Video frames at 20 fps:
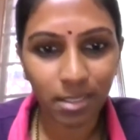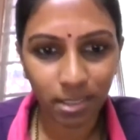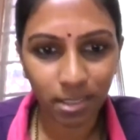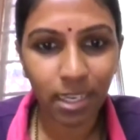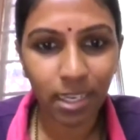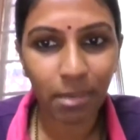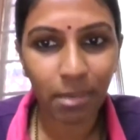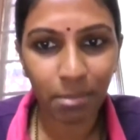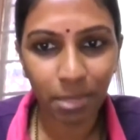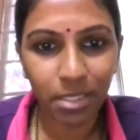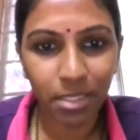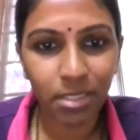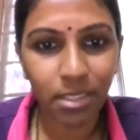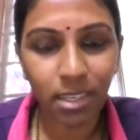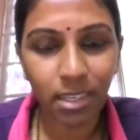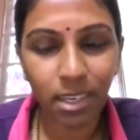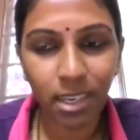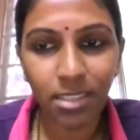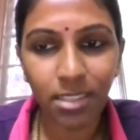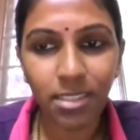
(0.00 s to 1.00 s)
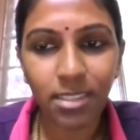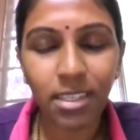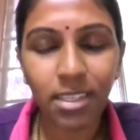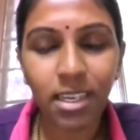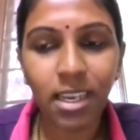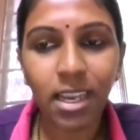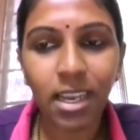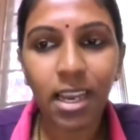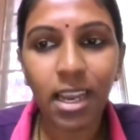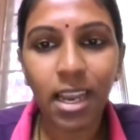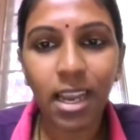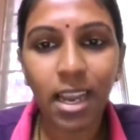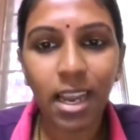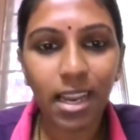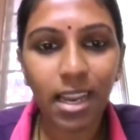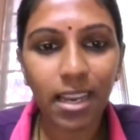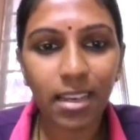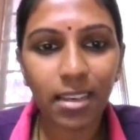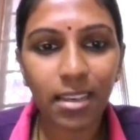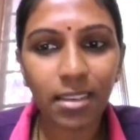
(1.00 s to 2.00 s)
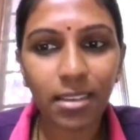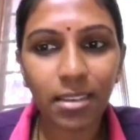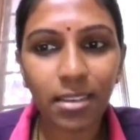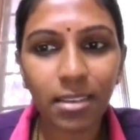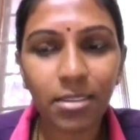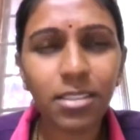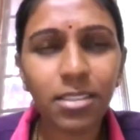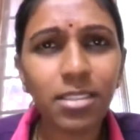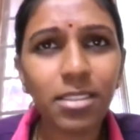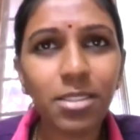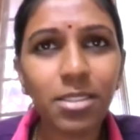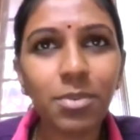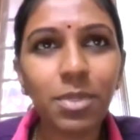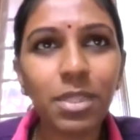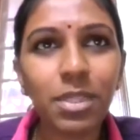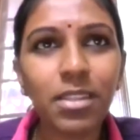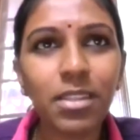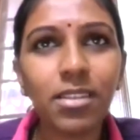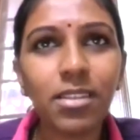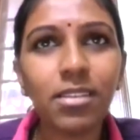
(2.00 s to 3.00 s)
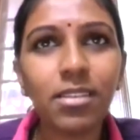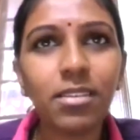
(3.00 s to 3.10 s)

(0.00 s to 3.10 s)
Grandmaster class. And just within